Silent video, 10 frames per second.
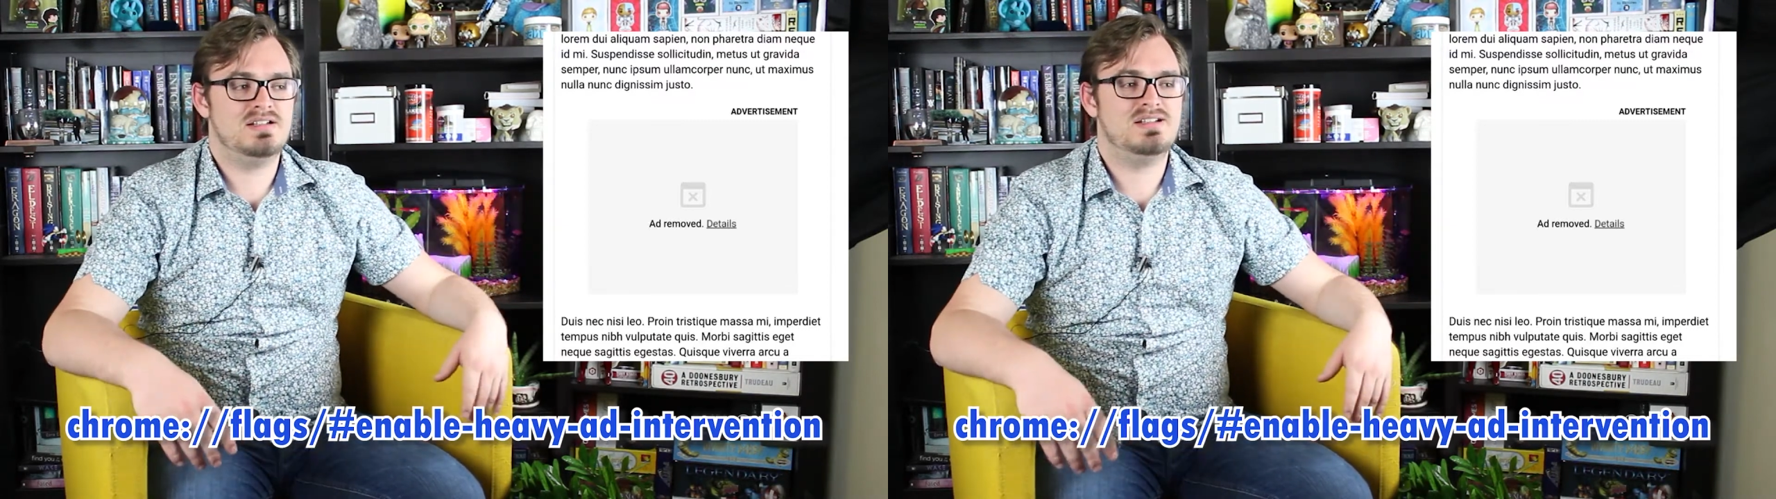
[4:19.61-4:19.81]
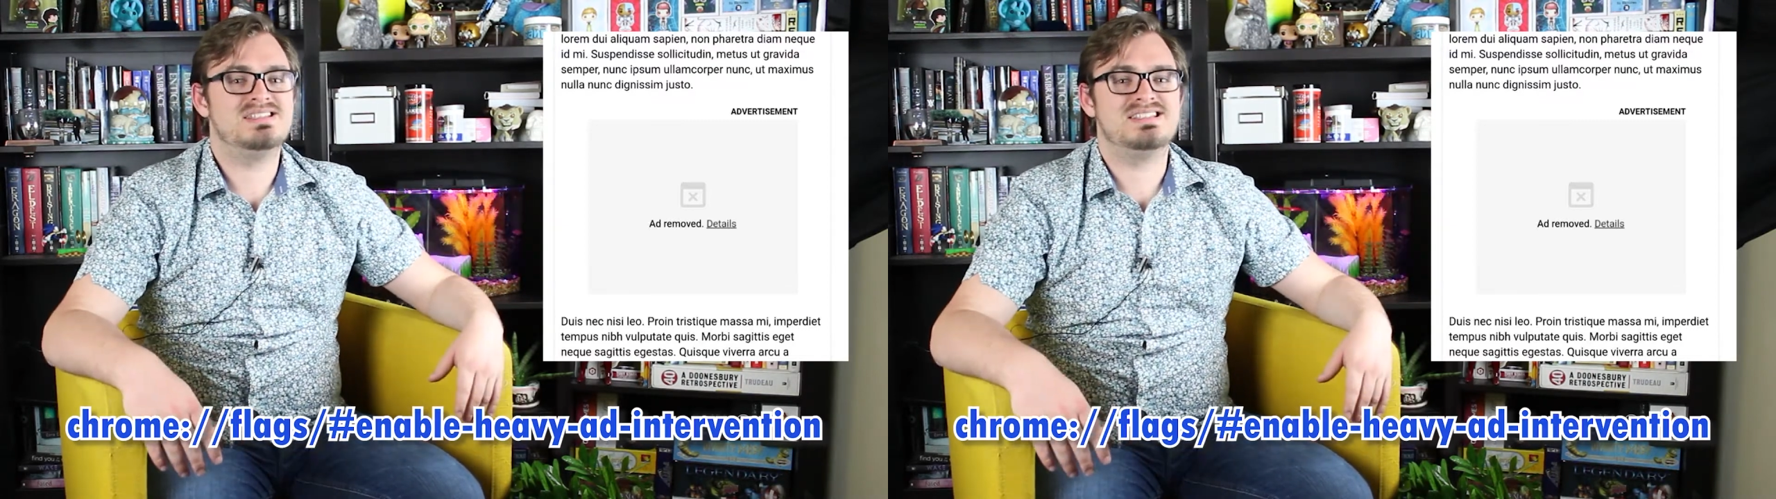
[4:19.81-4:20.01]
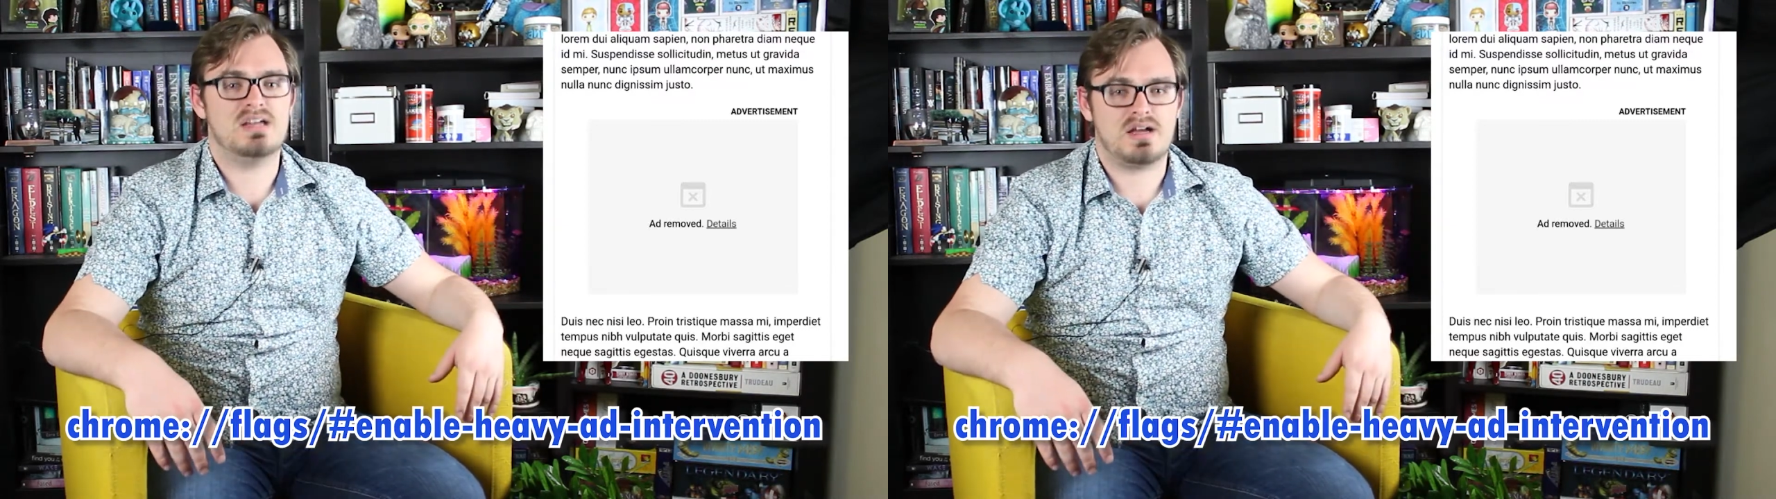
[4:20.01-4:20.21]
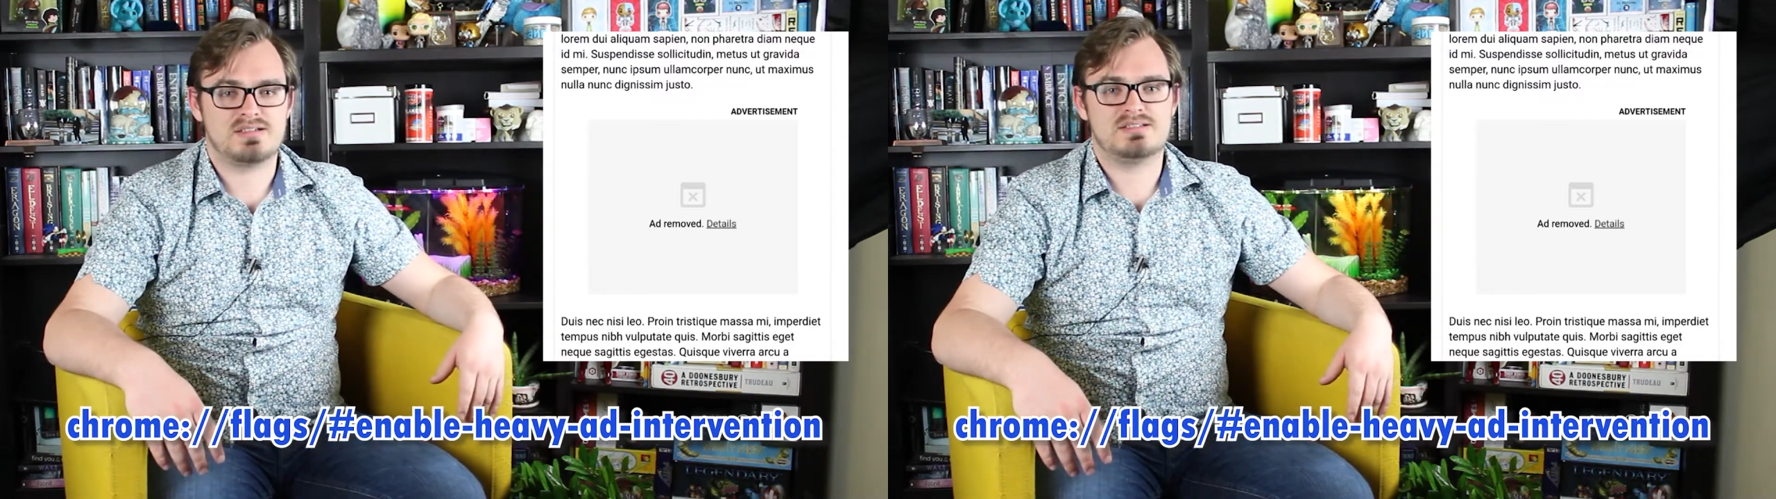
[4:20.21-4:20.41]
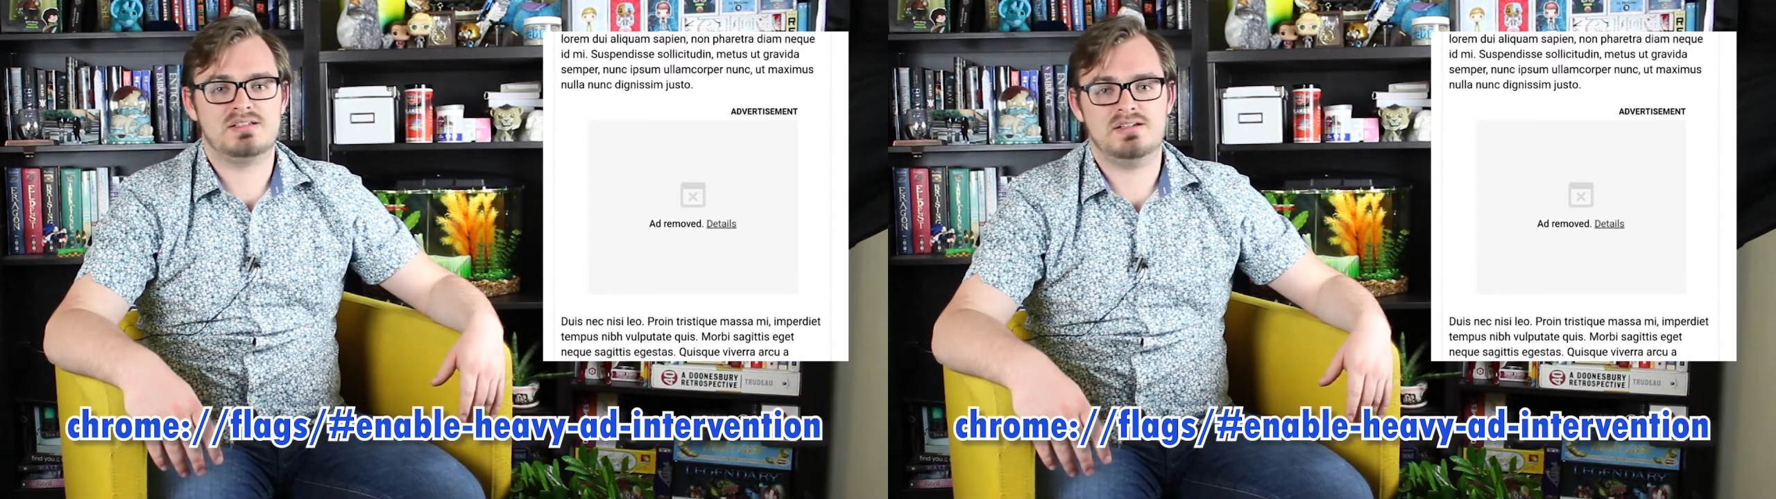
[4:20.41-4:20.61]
Sucks.